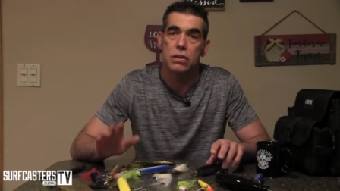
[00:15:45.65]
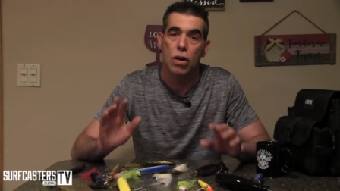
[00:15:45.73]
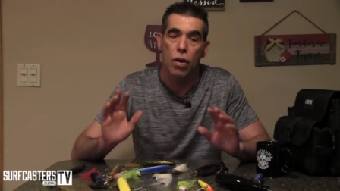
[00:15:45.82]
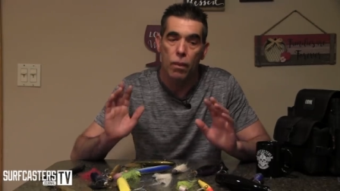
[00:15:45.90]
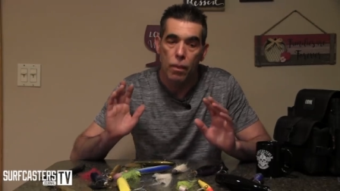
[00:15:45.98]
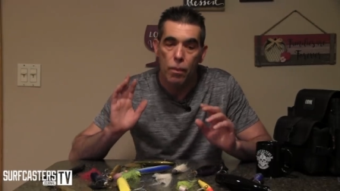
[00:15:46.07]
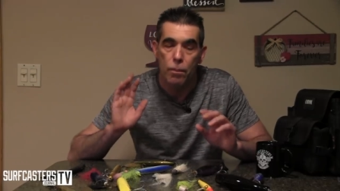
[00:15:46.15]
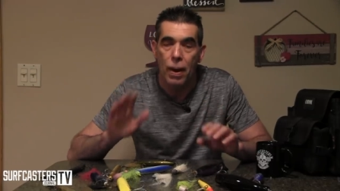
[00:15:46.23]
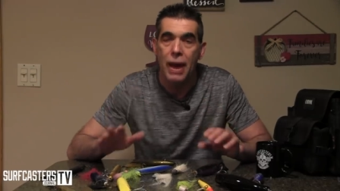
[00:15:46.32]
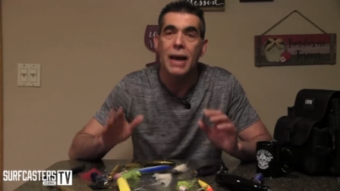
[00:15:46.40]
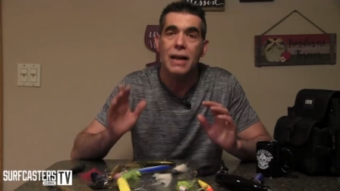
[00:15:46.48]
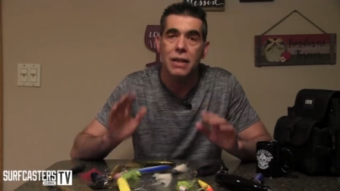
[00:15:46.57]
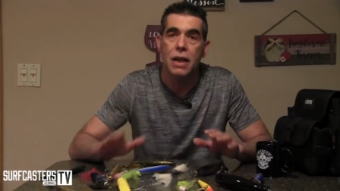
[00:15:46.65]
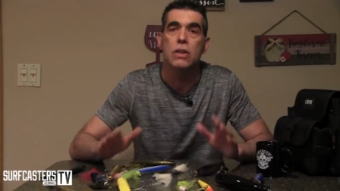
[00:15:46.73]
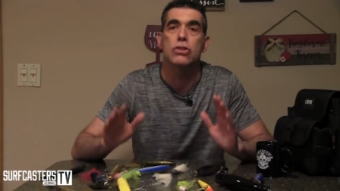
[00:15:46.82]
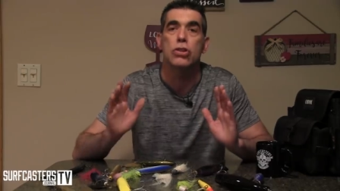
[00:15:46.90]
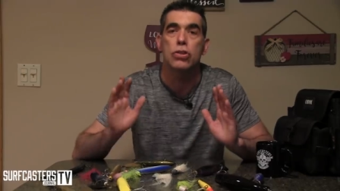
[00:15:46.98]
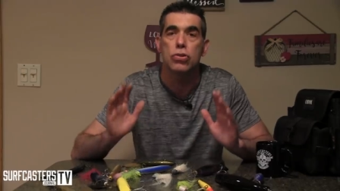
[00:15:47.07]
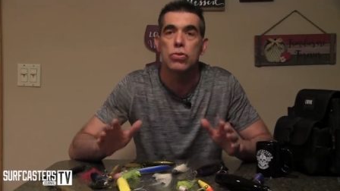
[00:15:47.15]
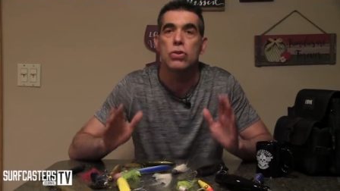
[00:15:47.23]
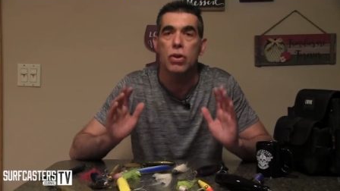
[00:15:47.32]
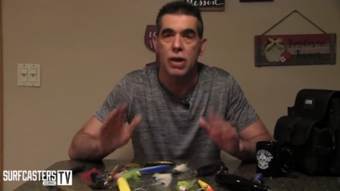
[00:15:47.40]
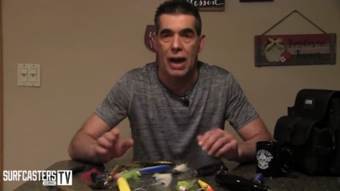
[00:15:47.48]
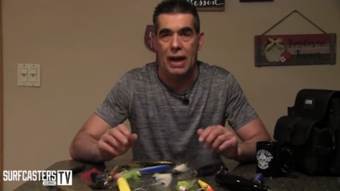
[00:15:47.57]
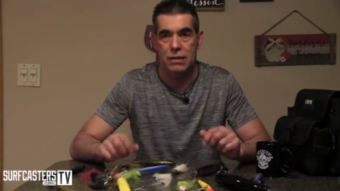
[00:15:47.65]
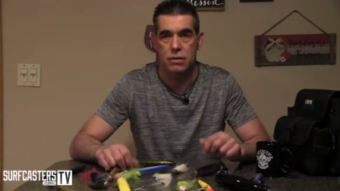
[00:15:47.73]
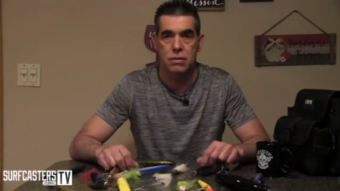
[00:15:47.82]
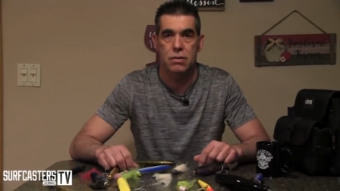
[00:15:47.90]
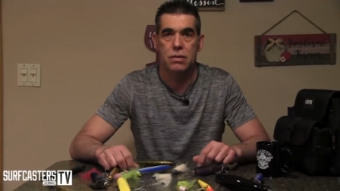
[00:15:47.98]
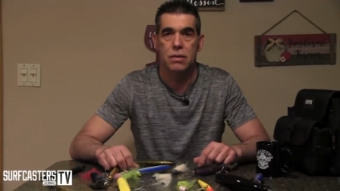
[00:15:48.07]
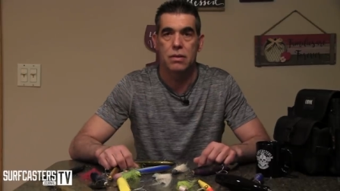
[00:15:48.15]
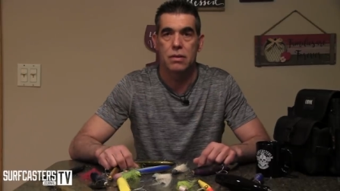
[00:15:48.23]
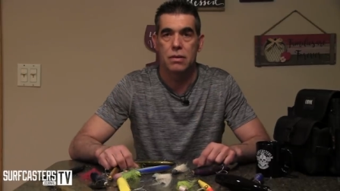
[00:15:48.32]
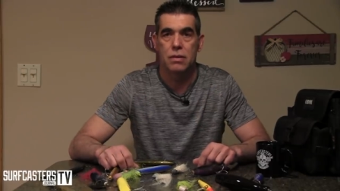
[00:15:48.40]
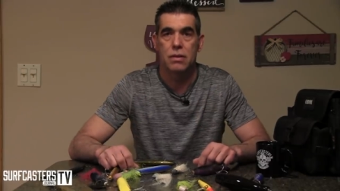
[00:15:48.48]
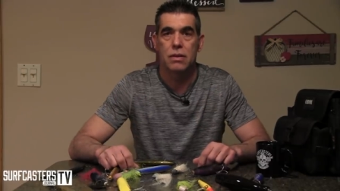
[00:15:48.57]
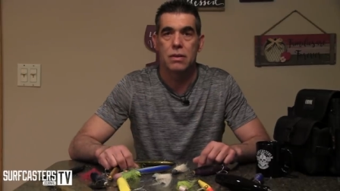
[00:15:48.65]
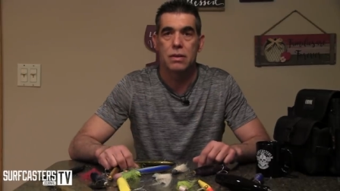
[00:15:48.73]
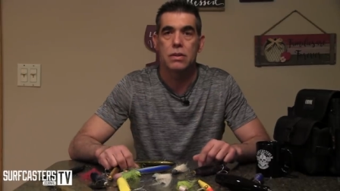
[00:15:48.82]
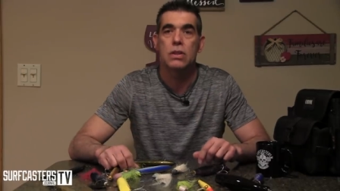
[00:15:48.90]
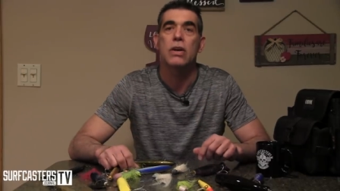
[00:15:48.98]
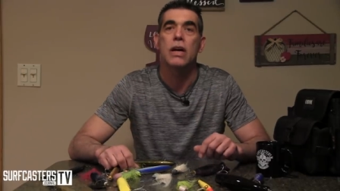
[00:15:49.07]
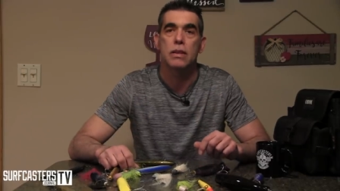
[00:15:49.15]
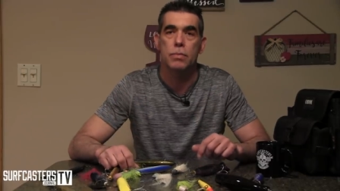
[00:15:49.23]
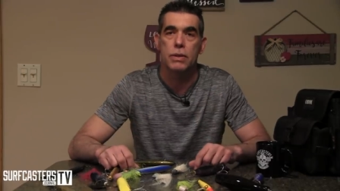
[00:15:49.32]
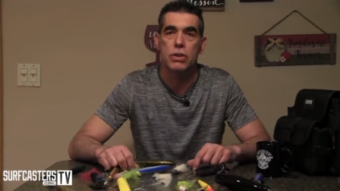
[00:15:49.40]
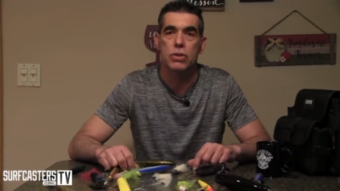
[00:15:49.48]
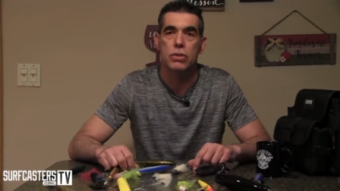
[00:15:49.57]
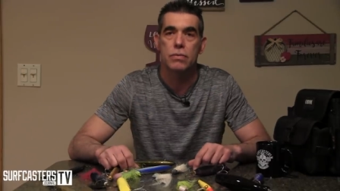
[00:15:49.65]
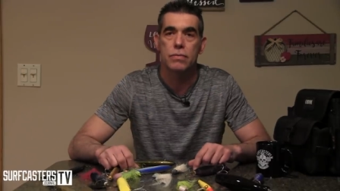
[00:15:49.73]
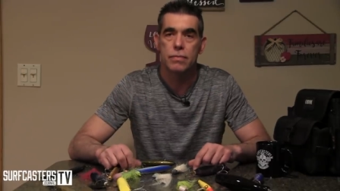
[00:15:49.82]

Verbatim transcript: So pay attention to your cast. See you at the beach.